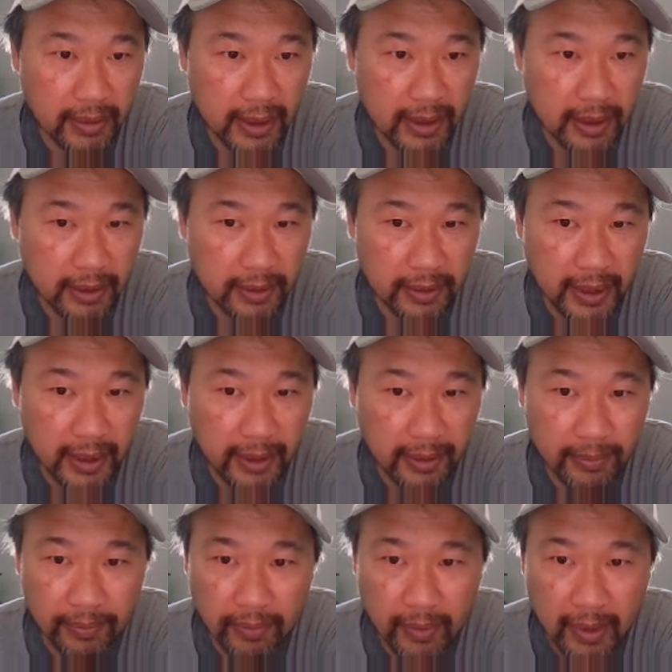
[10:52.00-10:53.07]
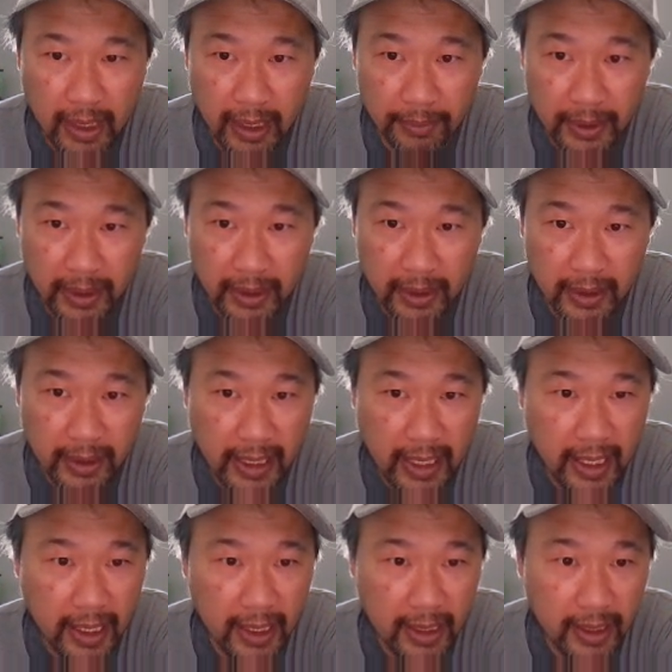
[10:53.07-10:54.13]
disagree. I mean,
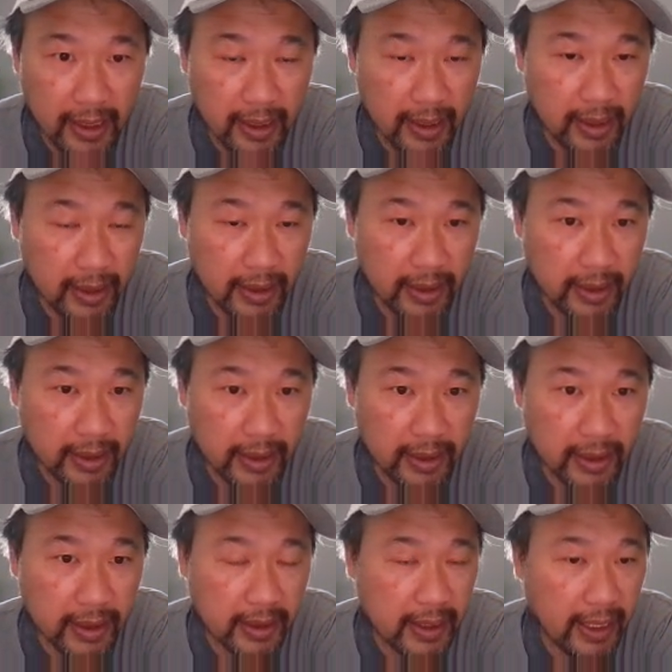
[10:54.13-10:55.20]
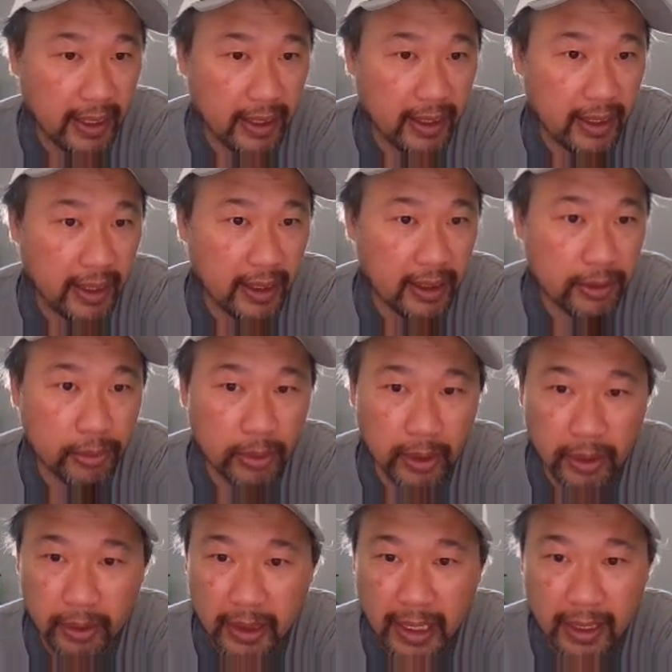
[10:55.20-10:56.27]
yeah, you could say things
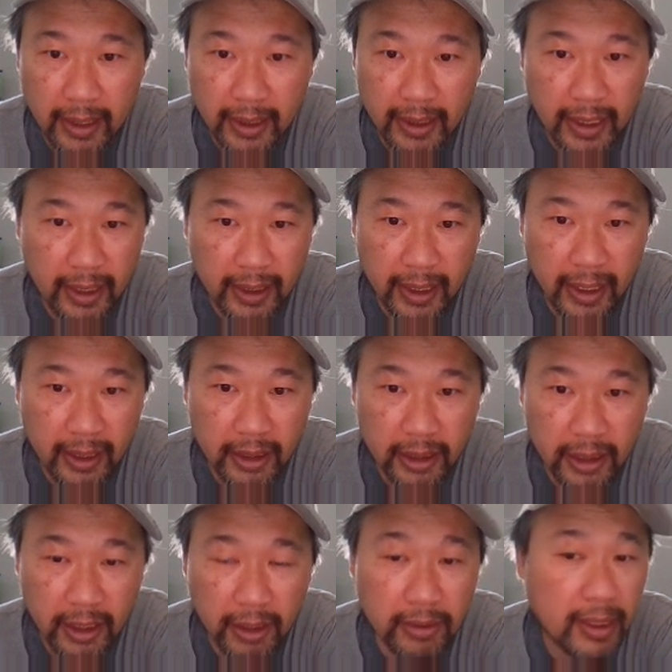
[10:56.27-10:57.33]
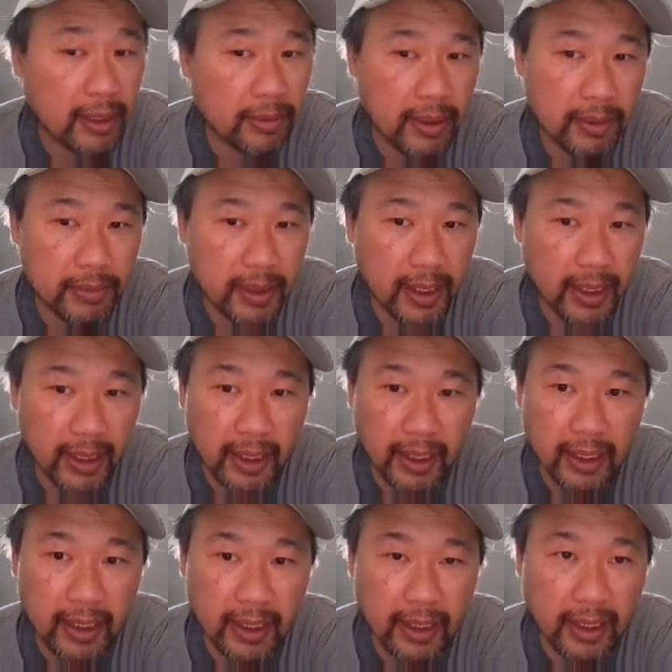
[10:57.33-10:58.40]
were kind of slow. That's why I'm saying
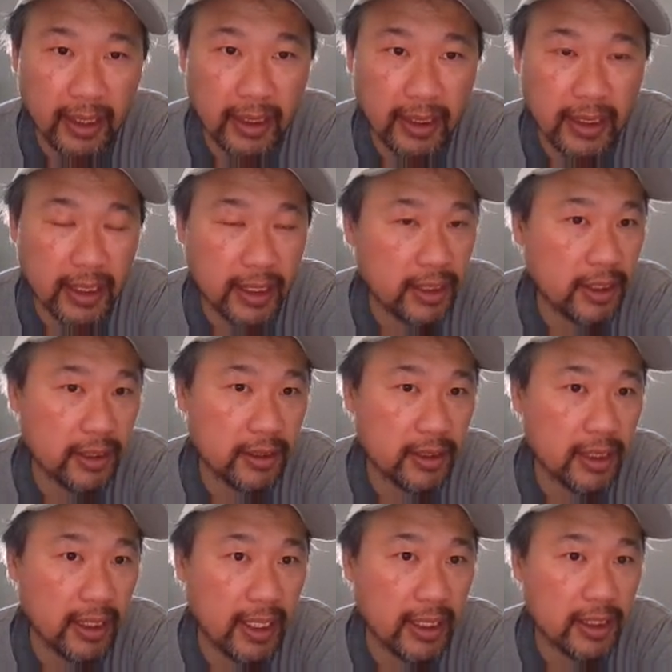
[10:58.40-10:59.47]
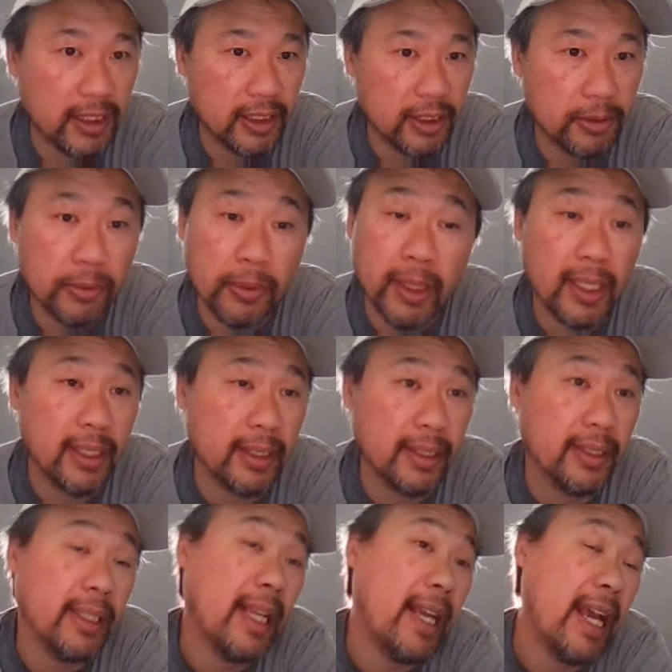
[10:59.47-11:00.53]
this year's election, you
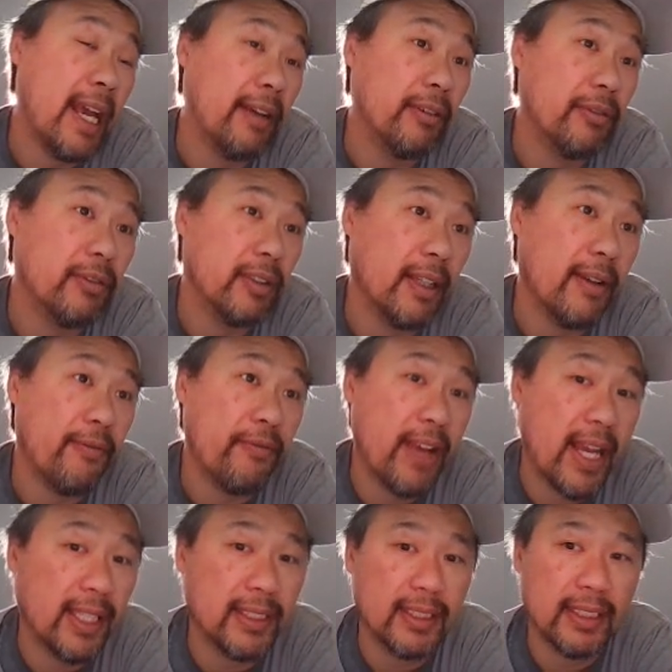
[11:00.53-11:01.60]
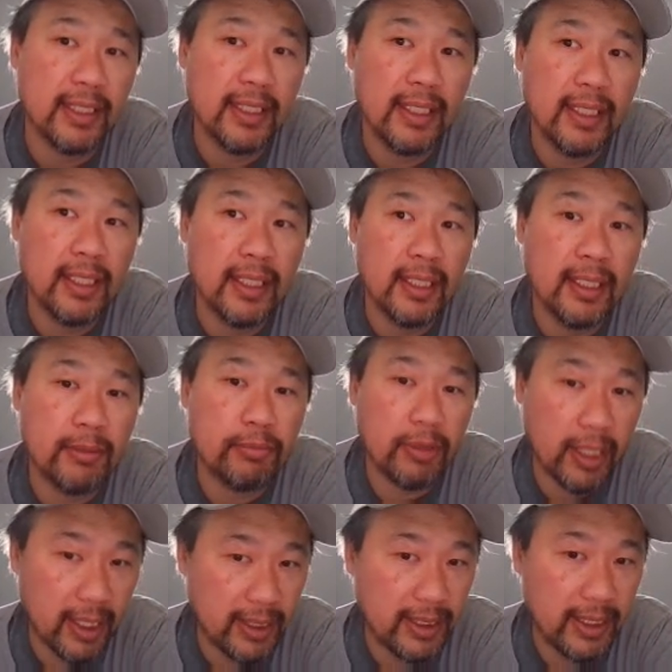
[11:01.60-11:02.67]
want to have a fast
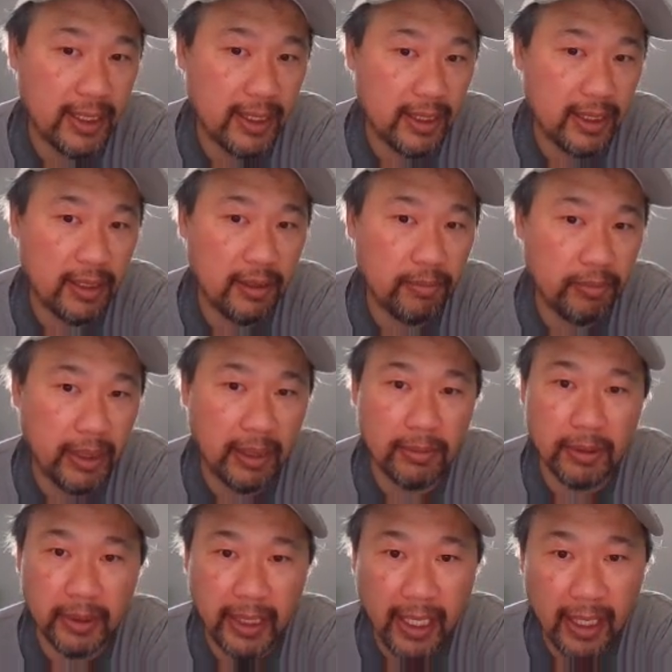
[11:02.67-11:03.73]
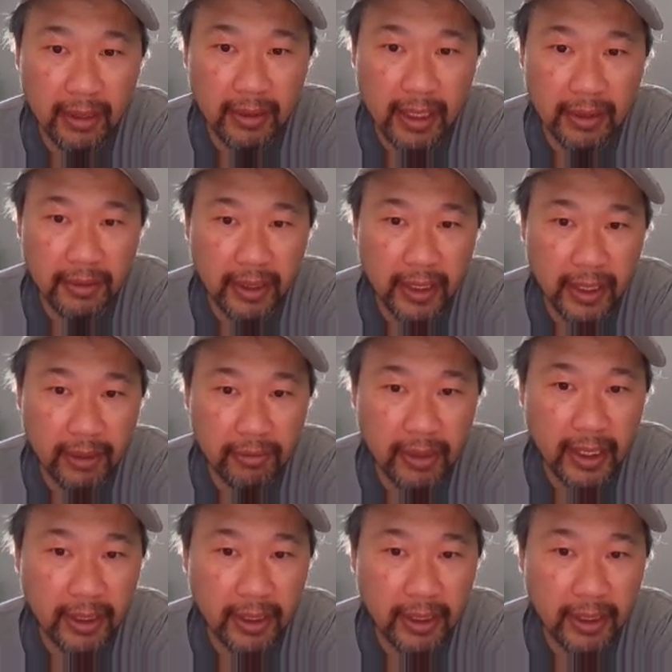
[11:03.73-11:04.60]
process, be able to count everything